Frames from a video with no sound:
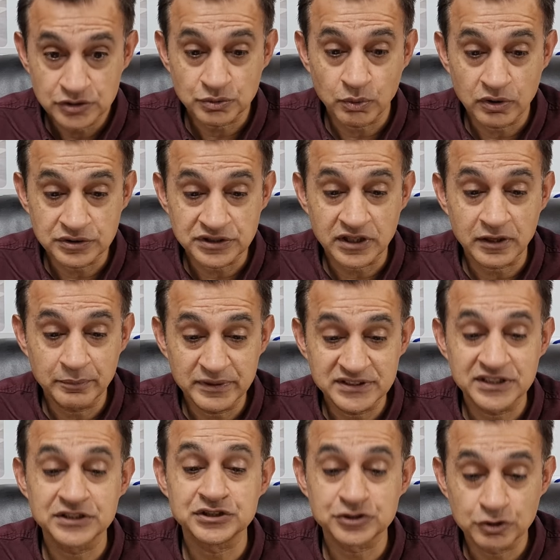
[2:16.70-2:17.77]
towards the
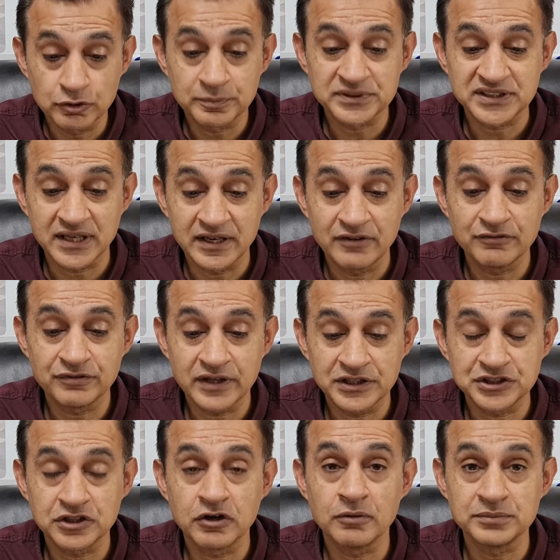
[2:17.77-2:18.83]
committee's two percent
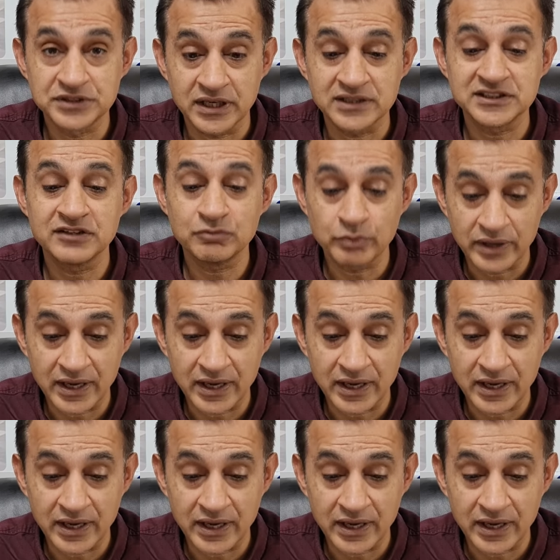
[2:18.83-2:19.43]
inflation objective.